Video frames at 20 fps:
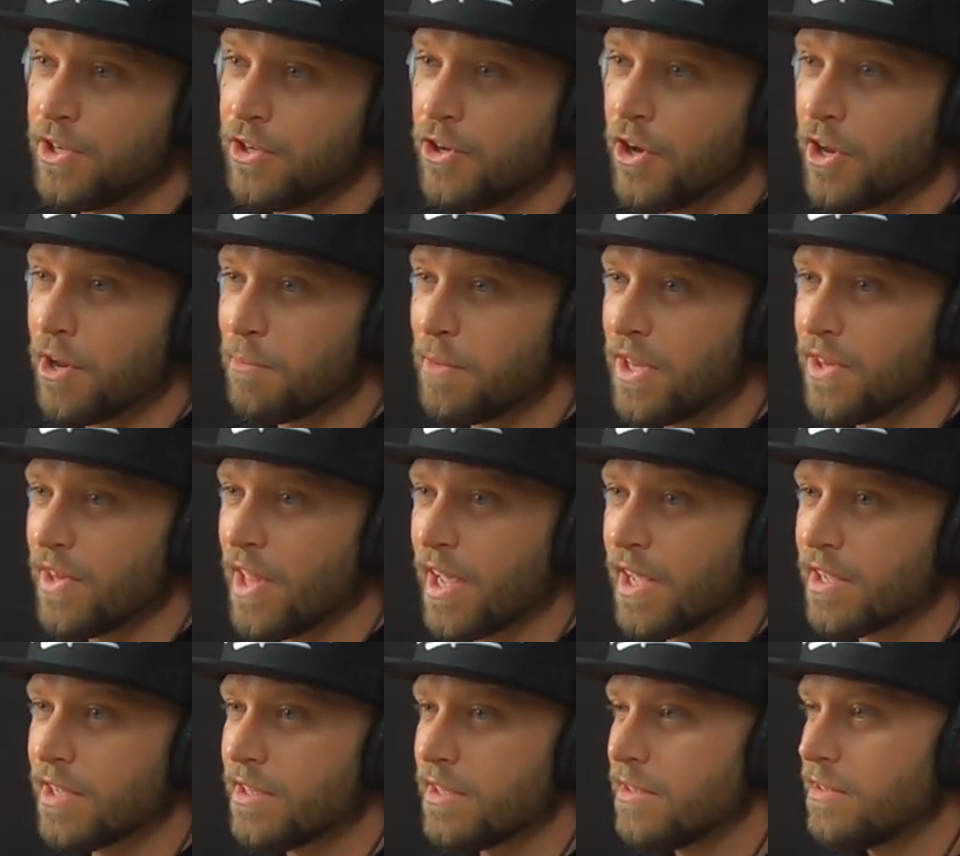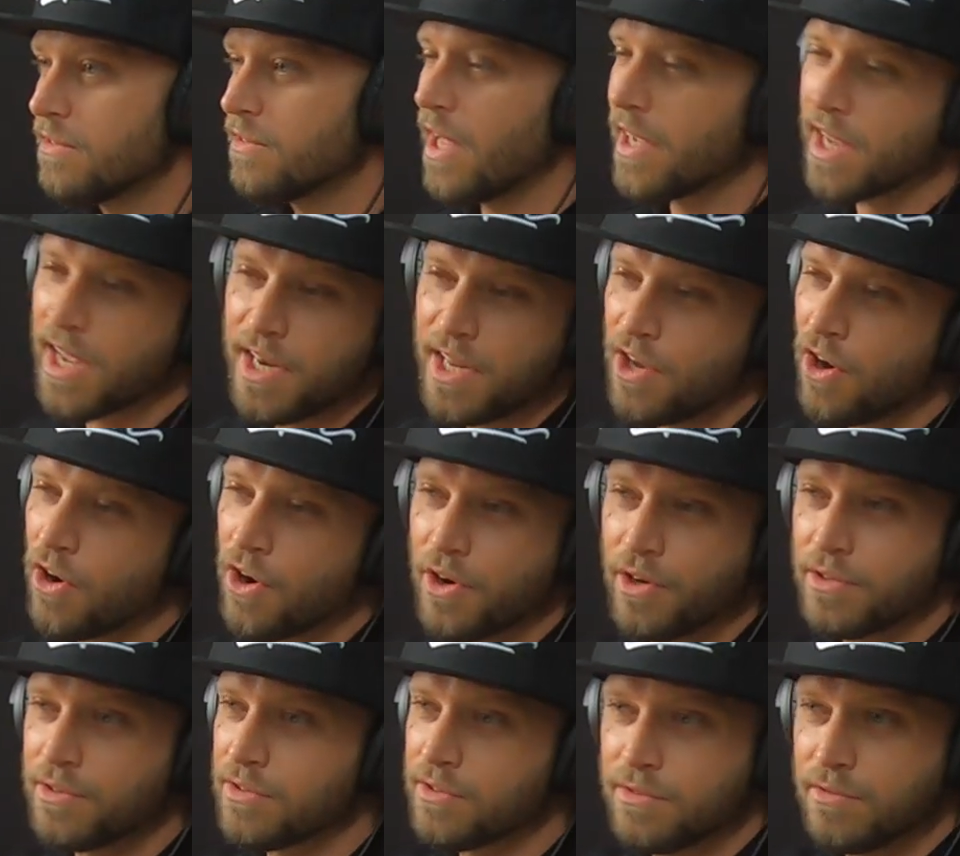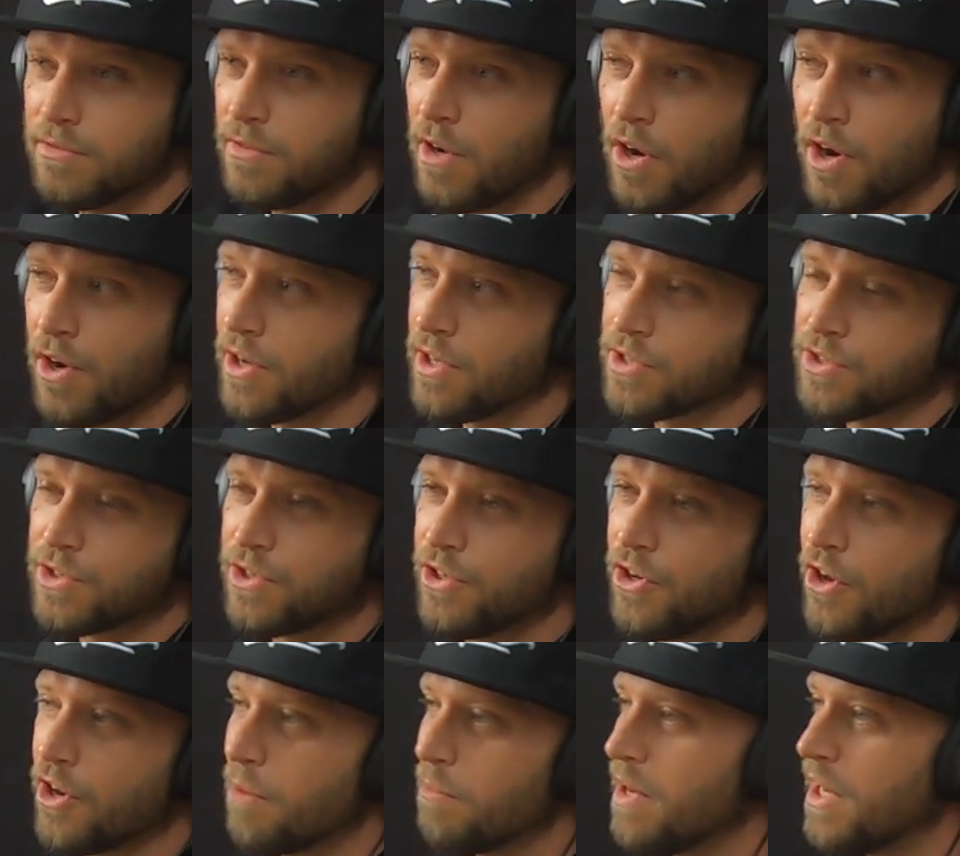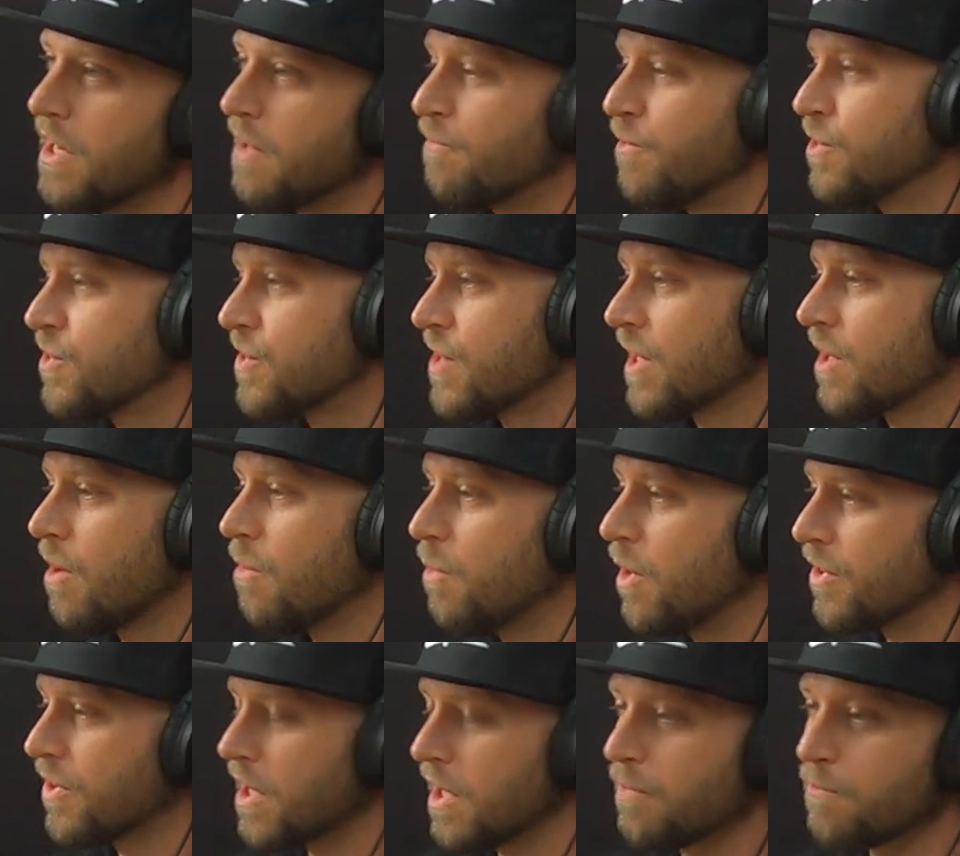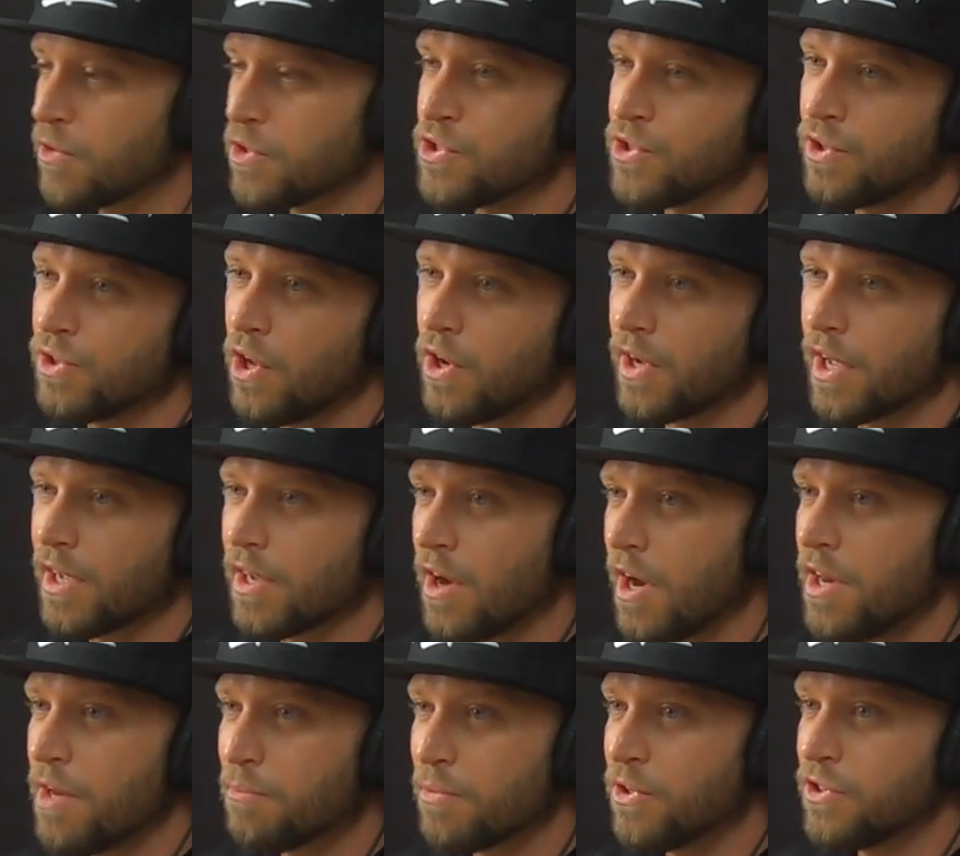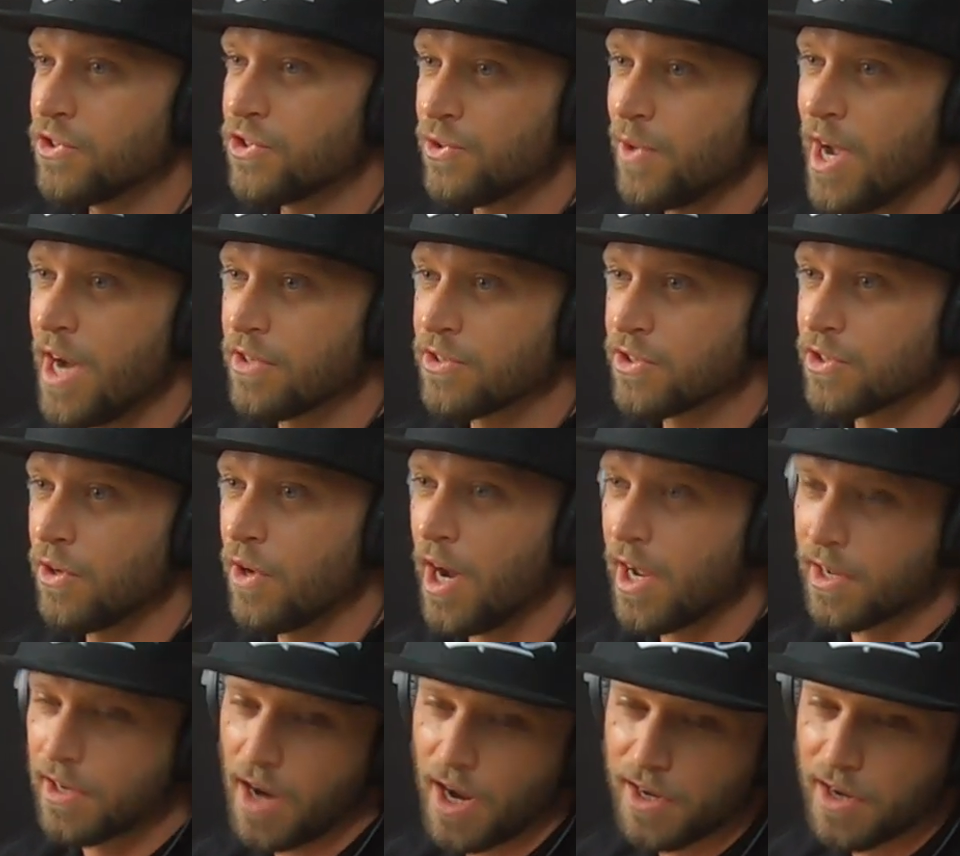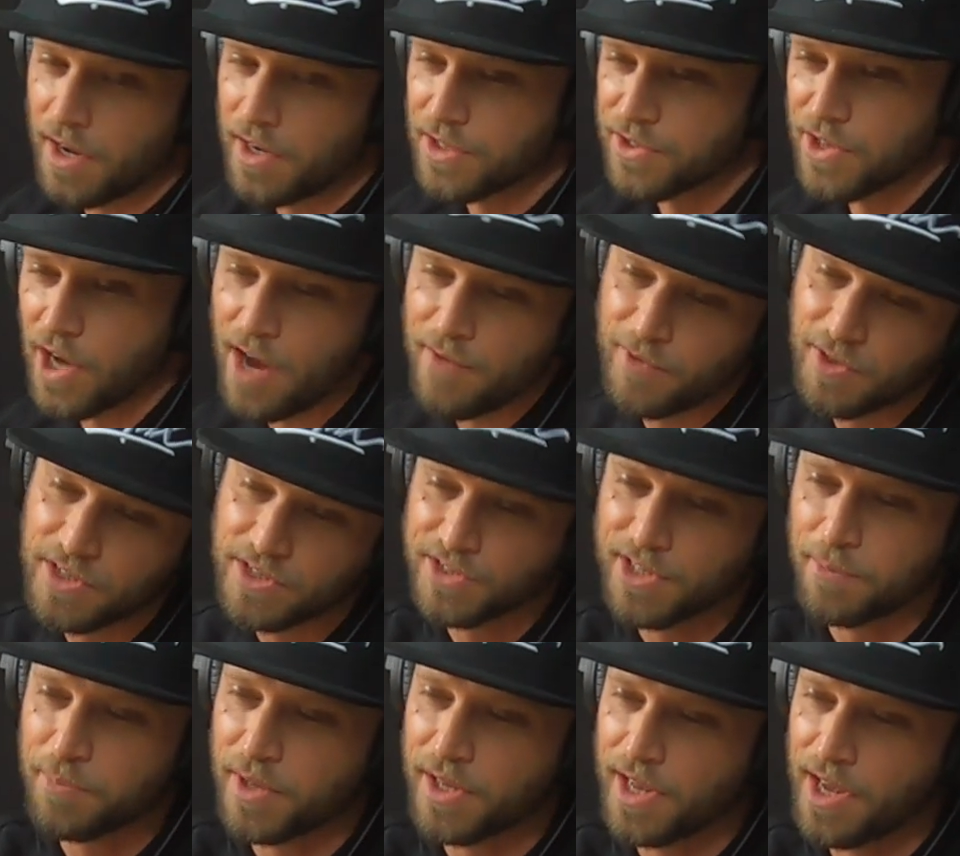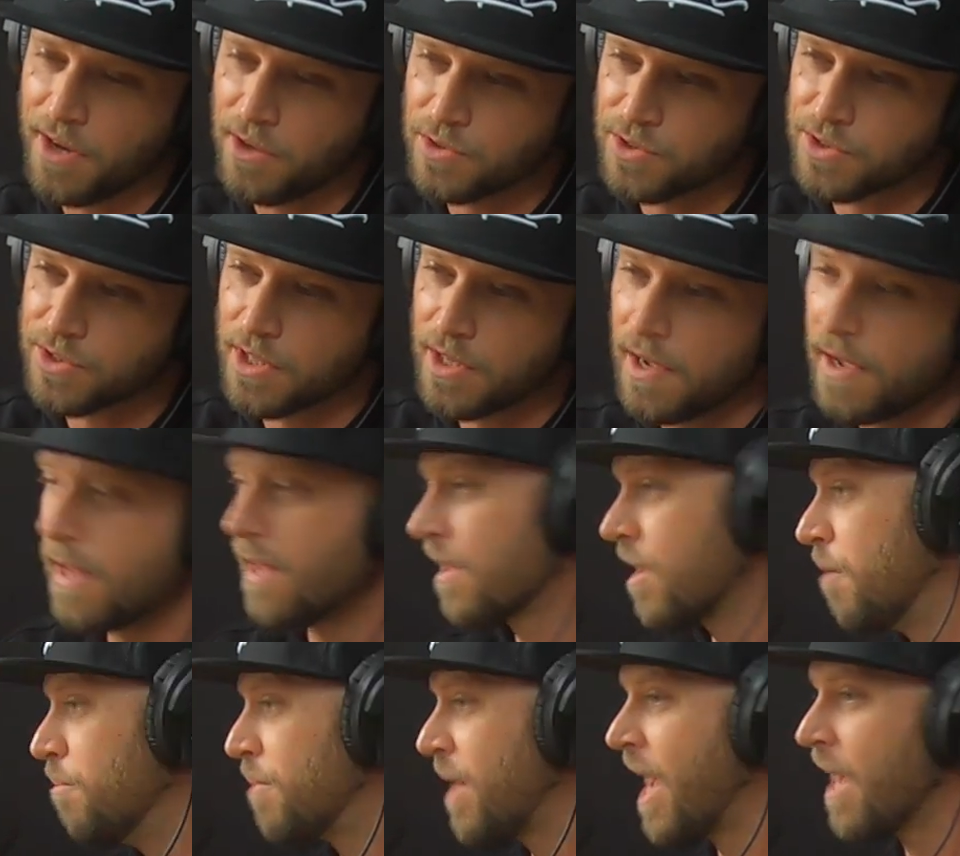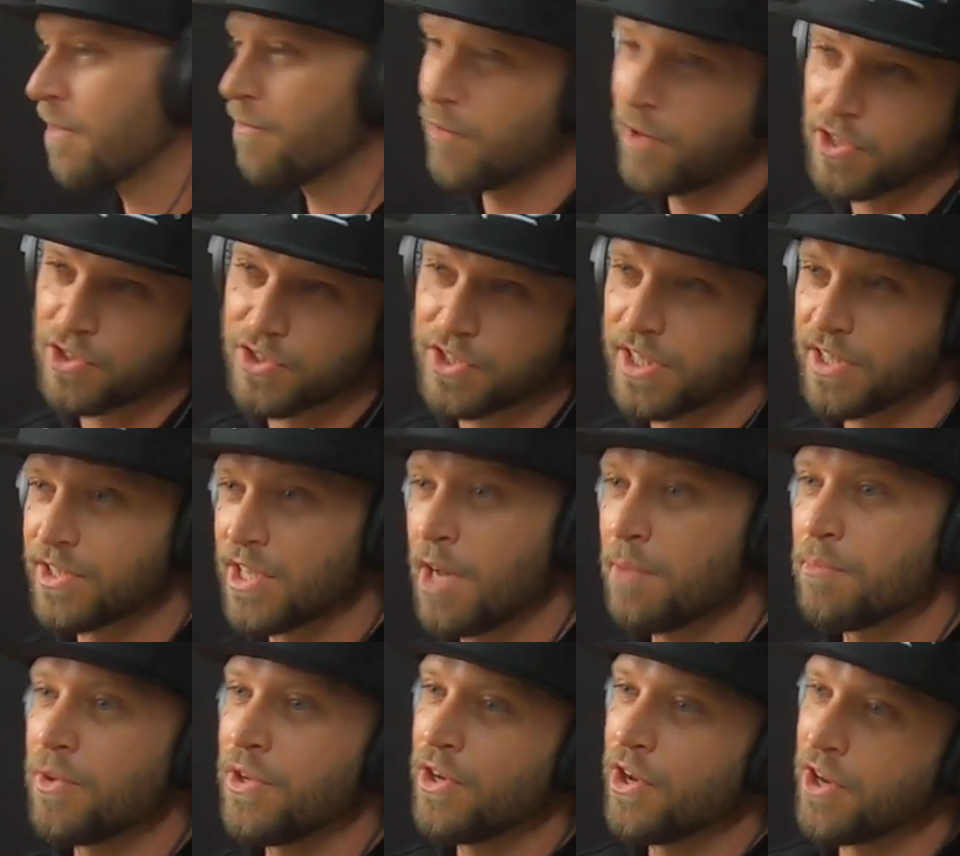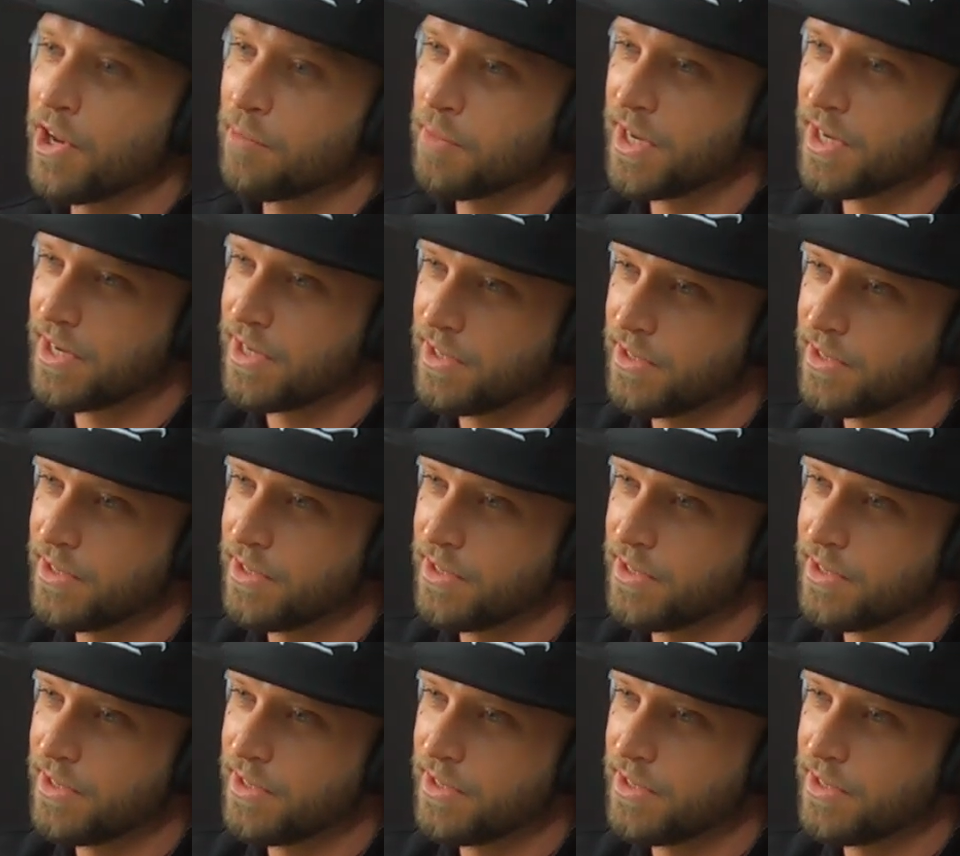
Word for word: You know what I mean? Like like any art artist, you know what I mean? If you stick on one thing for too long, it kind of burns you out. So I I kind of dive into something else, come back, finish things up. You know what I mean?